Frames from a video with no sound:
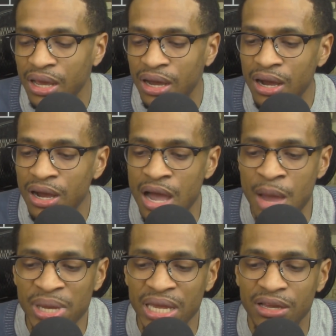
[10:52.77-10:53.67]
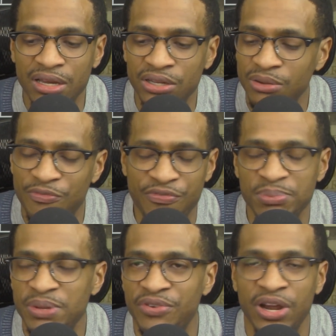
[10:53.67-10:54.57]
Uh, I mean,
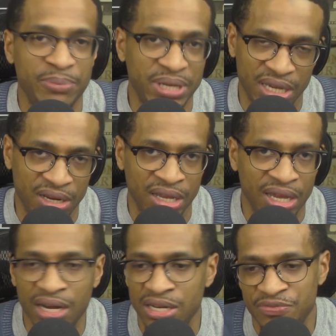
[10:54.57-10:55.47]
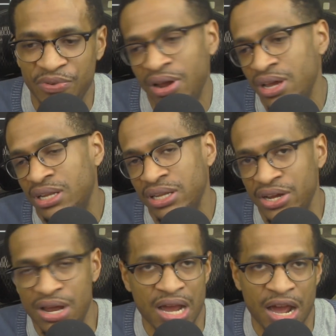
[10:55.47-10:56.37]
from the very beginning, it is very
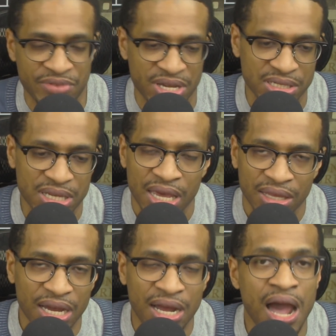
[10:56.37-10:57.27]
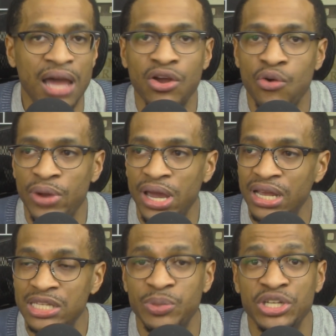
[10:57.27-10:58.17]
clear and obvious that Kylo Ren
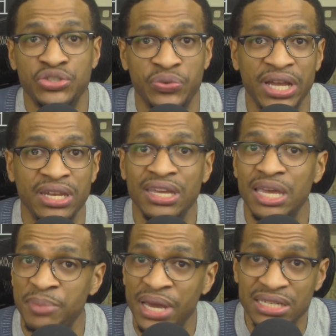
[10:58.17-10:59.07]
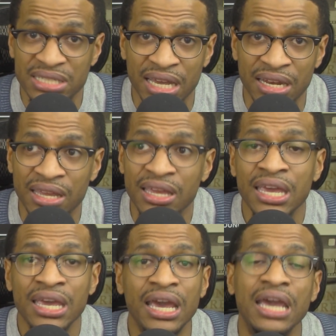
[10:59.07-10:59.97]
has been training and meditating,
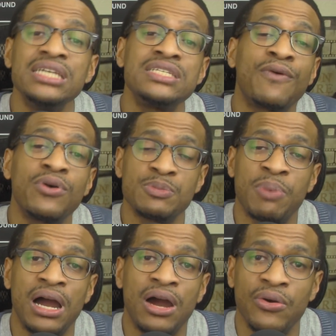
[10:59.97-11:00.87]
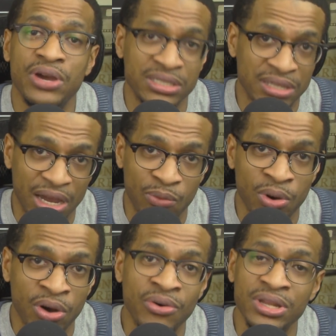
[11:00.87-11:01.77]
and his Force power is like,
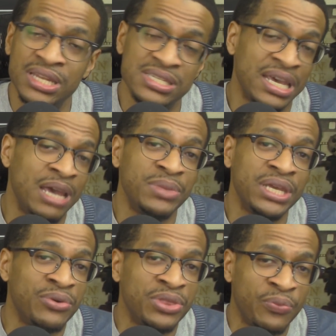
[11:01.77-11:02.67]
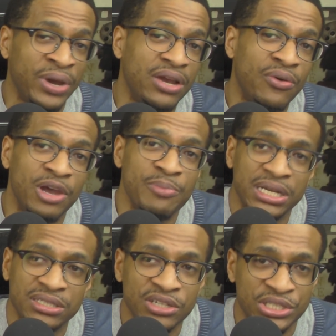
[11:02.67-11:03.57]
whoa. And the same thing with Rey, going back
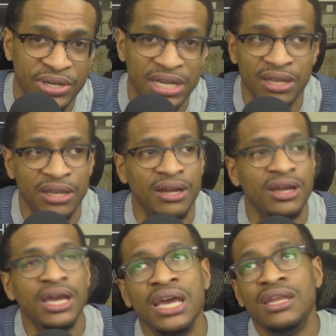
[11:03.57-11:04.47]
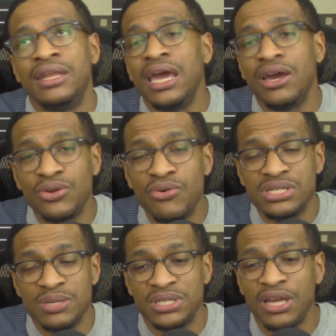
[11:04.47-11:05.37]
to her training. They're, they are doing
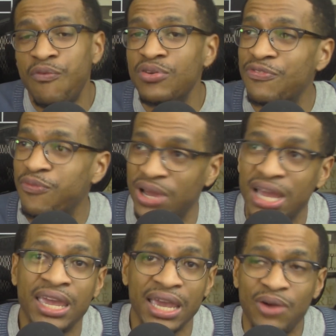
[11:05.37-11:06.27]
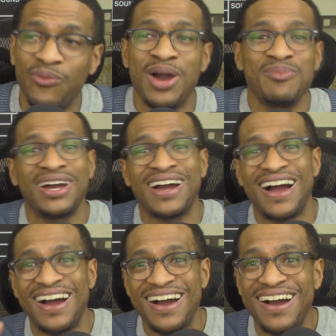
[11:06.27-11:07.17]
some stuff with the, again, where I'm like,
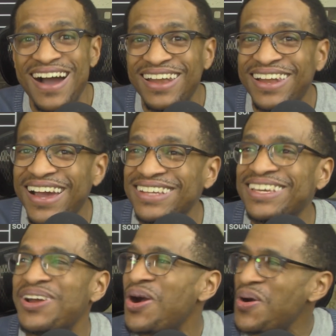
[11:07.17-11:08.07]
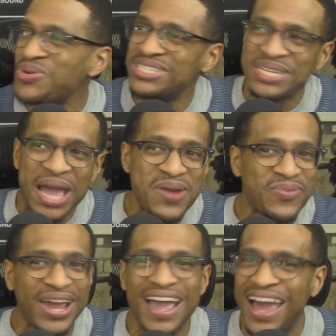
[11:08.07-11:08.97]
ah, I like that. Oh, snap,
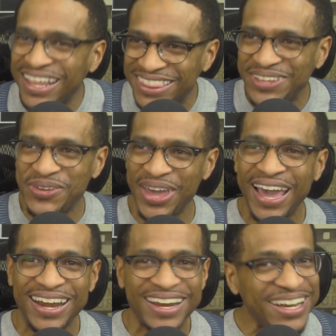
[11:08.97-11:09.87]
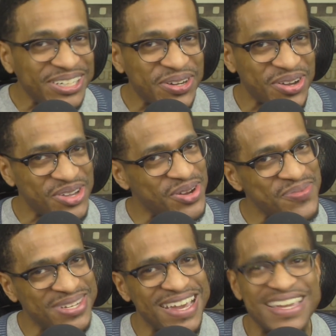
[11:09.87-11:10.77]
Rey, I didn't think you had it in you. You know what I'm
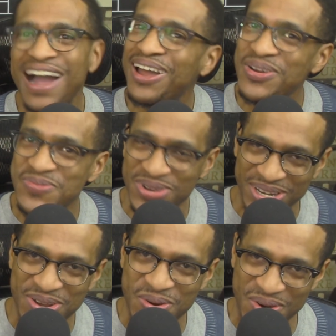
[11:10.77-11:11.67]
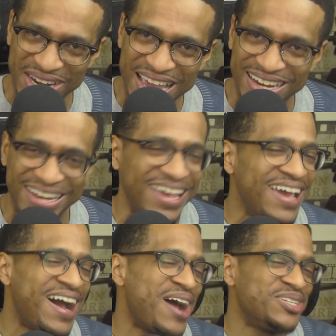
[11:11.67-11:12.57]
saying? Y'all are really going at it.
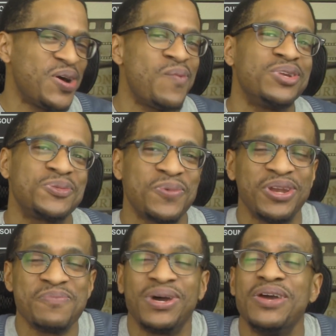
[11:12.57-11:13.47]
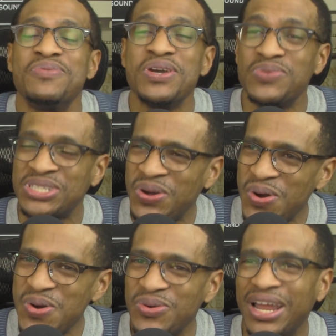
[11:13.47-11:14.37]
I don't want to spoil it, but it, it was
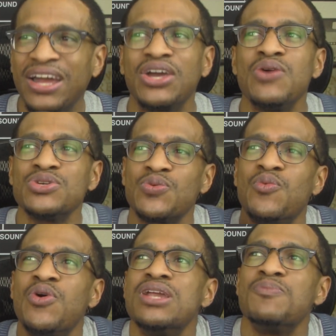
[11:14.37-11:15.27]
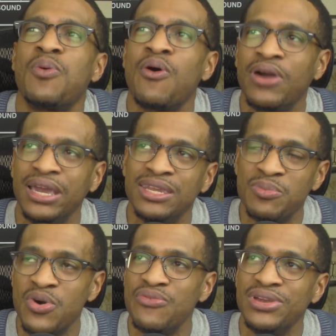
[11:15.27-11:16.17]
cool. Like, it was one point in the
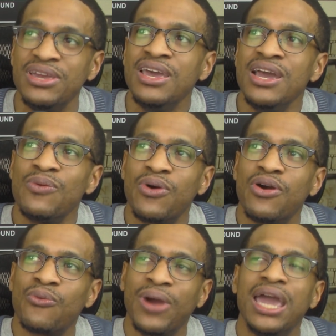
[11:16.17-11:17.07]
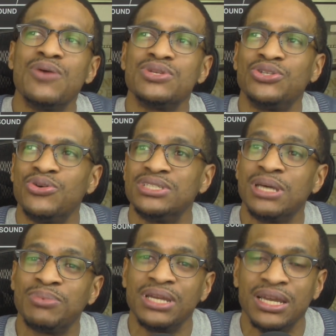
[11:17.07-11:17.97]
movie where Rey was doing
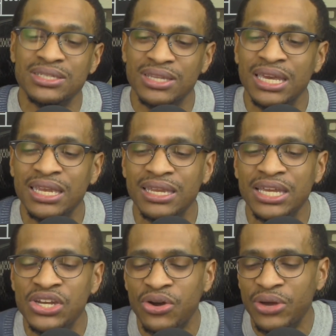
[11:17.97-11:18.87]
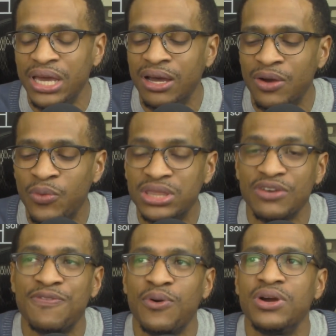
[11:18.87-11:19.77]
something in, in you know, uh, with the
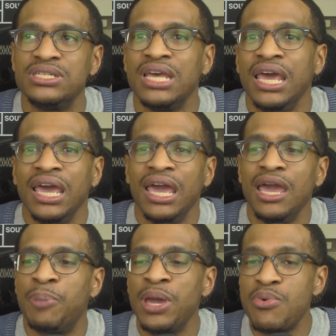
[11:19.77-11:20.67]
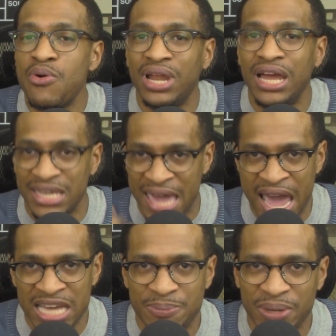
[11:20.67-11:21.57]
Force, and people were like
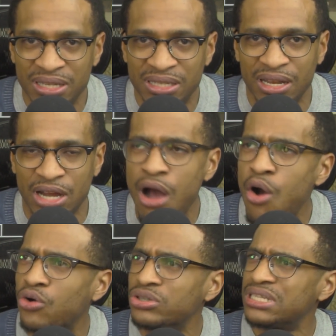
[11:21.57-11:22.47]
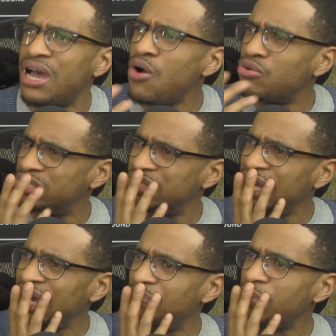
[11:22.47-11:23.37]
gasping, and they're like, oh, oh,
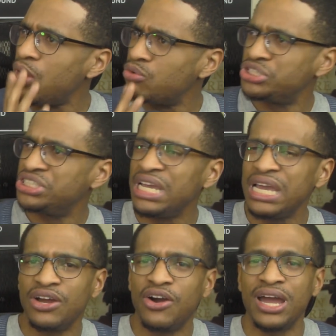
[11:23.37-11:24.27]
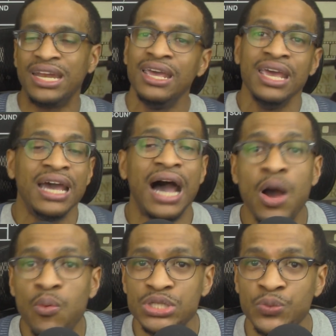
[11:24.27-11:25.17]
snap, oh, shit. Oh, and I
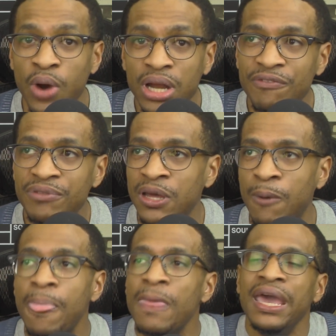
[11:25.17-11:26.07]
was one of them.